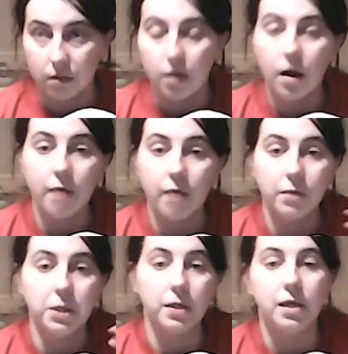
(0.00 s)
I
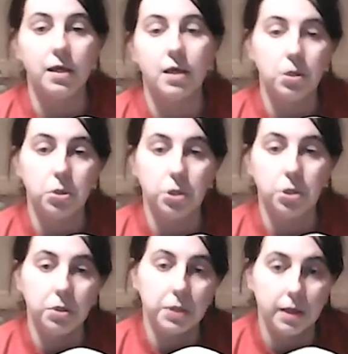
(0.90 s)
originally
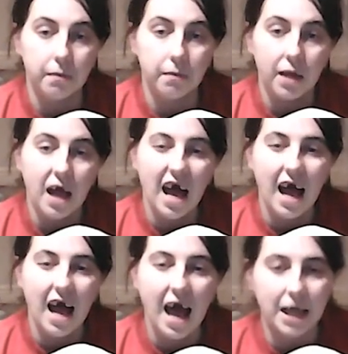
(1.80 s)
introduced him
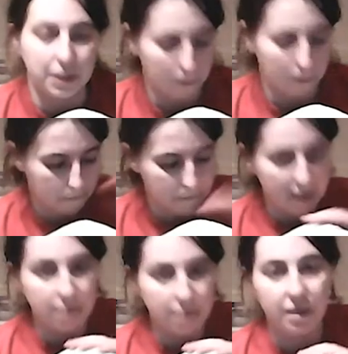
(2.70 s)
as
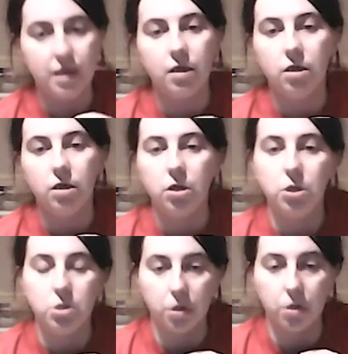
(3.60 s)
Baby
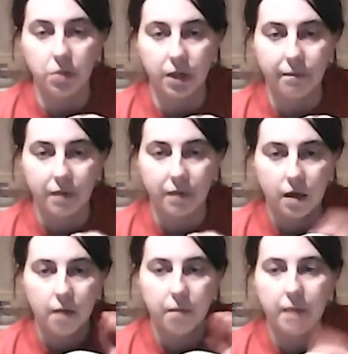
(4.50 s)
Yoda.
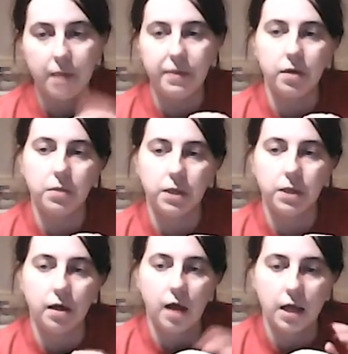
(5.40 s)
Baby
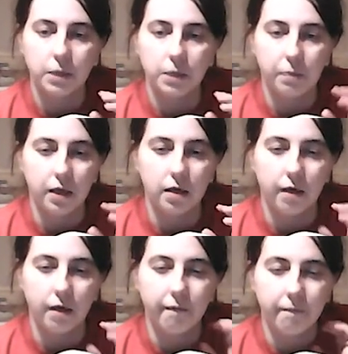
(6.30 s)
Yoda has been
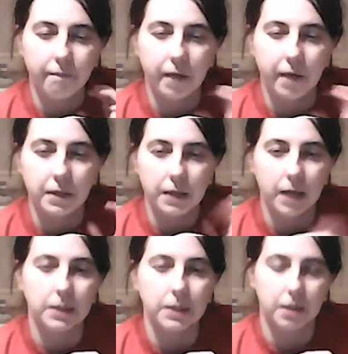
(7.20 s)
a
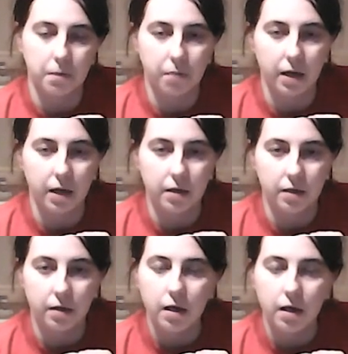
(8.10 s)
fantastic
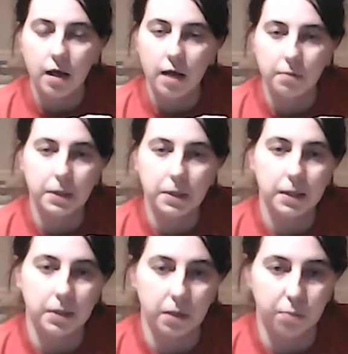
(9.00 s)
companion ever
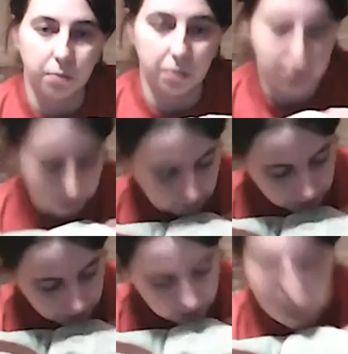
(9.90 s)
since I bought him.
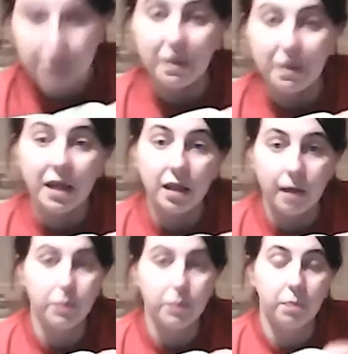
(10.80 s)
He's been
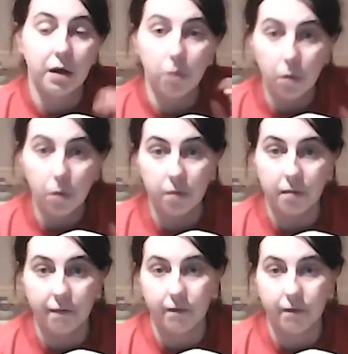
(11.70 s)
loved by all of
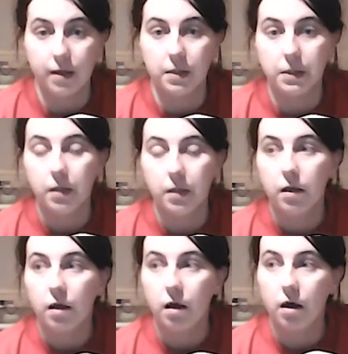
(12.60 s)
my friends.
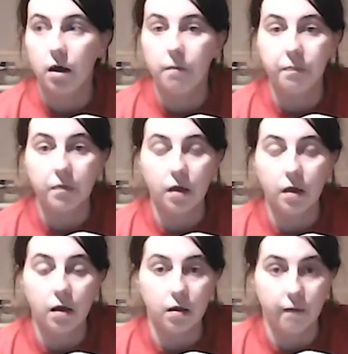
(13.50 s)

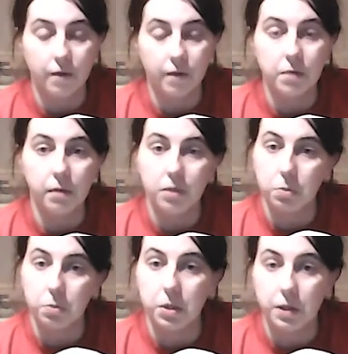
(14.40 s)
A friend of mine
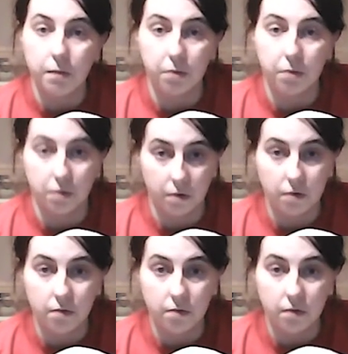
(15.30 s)
has recently bought her
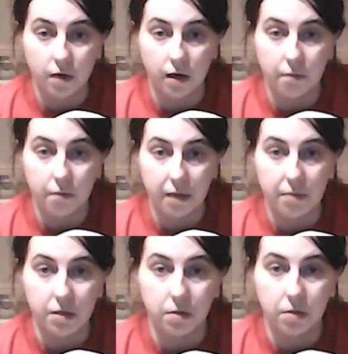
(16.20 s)
own
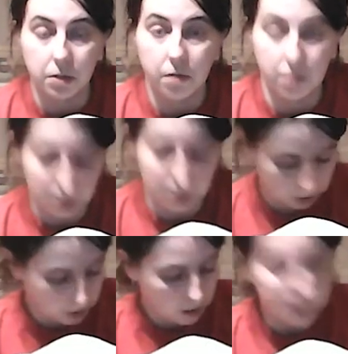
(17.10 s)
Baby Yoda,
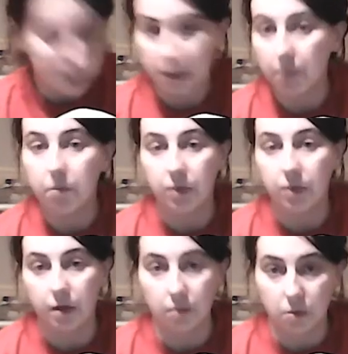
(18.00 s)
which at some
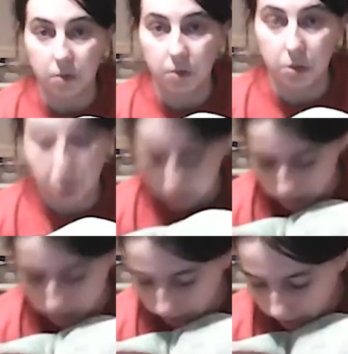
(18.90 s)
point I've got to
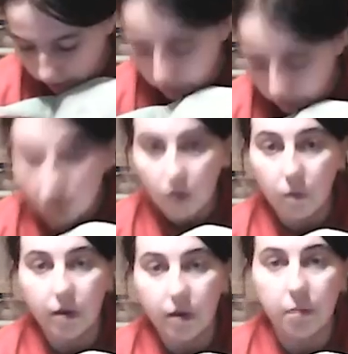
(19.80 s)
introduce her.
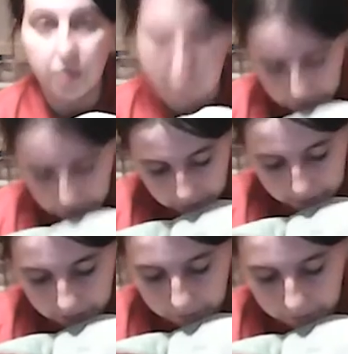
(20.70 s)
When I popped to
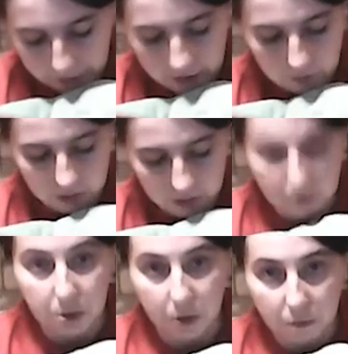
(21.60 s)
Build-A-Bear when it
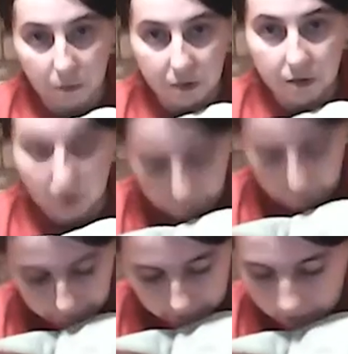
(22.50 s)
was open,
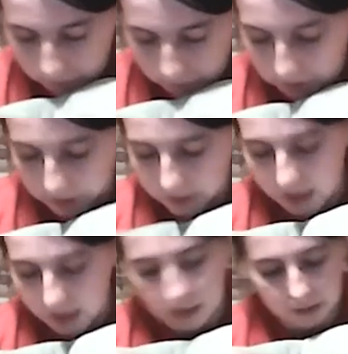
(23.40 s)
it was to
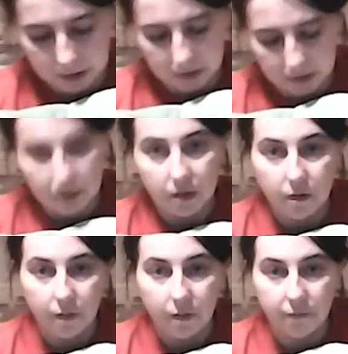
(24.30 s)
get
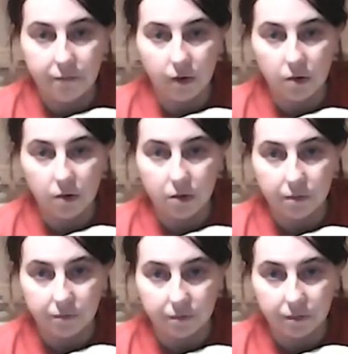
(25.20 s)
the frog
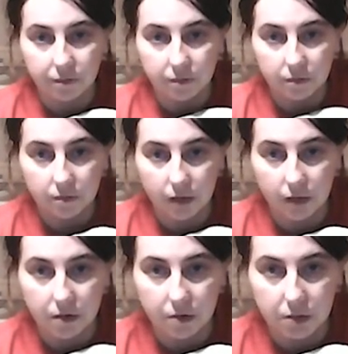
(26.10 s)

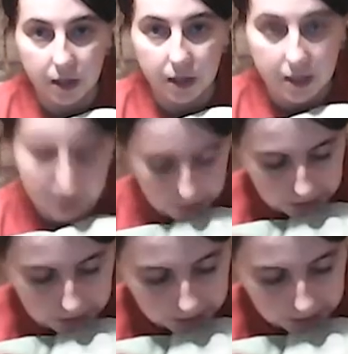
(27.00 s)
that Yoda eats